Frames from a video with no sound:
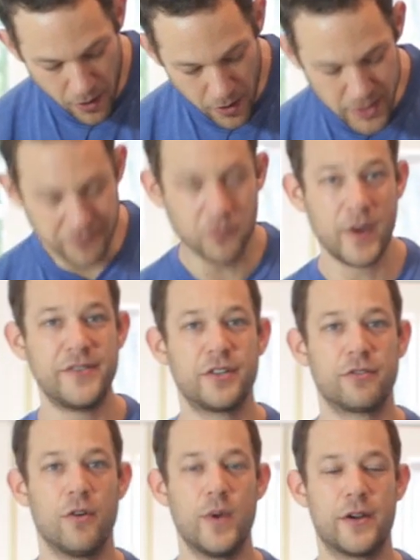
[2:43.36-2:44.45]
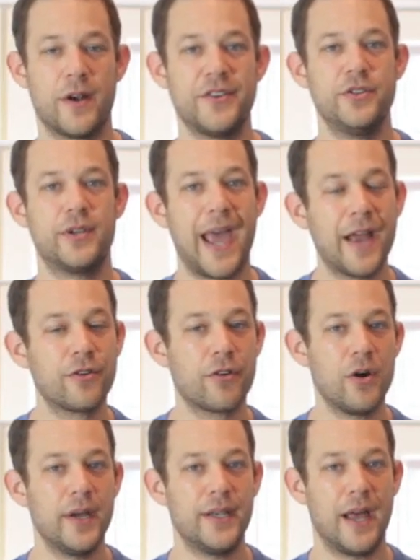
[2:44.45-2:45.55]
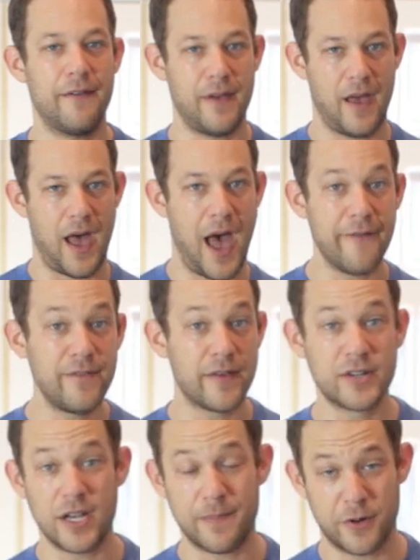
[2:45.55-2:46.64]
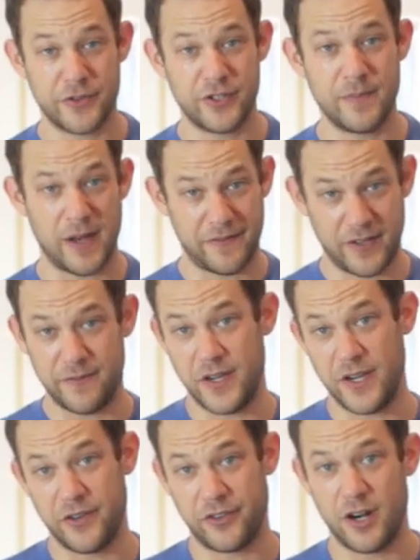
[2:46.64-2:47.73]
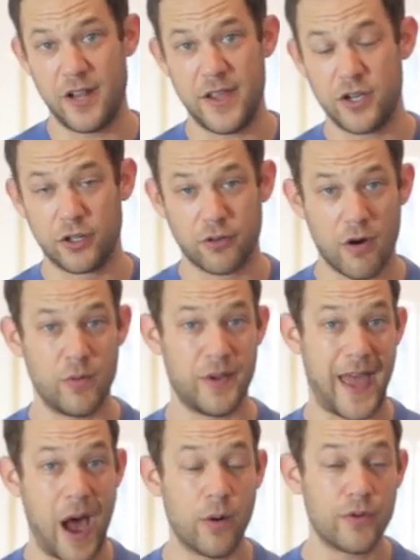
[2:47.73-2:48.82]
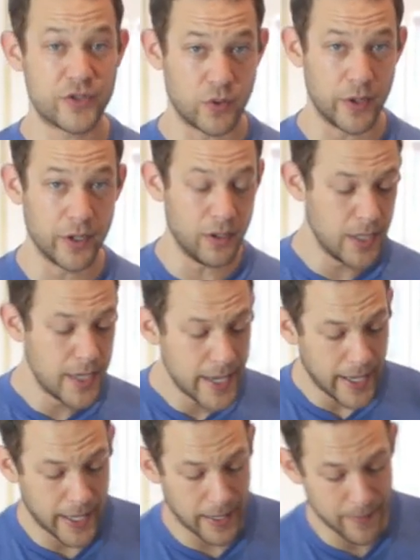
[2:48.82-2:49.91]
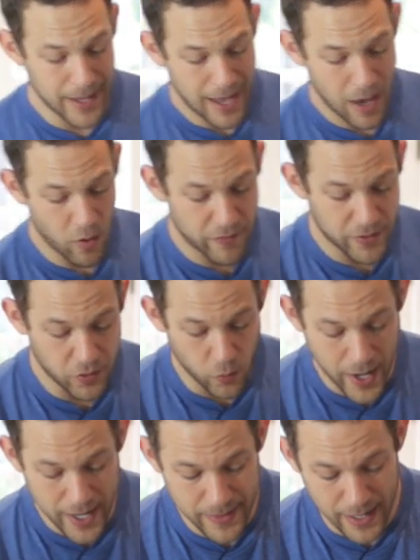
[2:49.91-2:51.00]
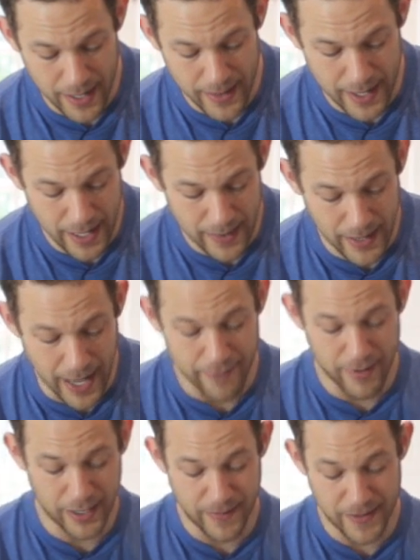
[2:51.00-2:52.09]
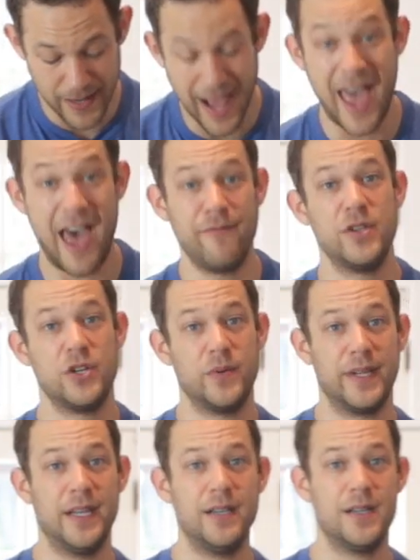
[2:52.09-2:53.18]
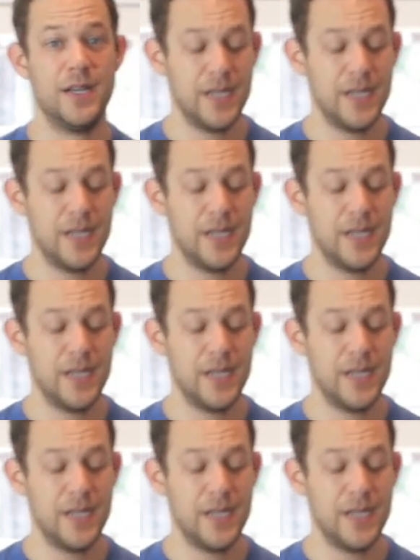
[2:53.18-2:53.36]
are different ways to grow wheatgrass. You can grow it. I've never done it personally, but I've seen videos on it that you can grow it without soil. However, the way that I recommend, that I have been doing it,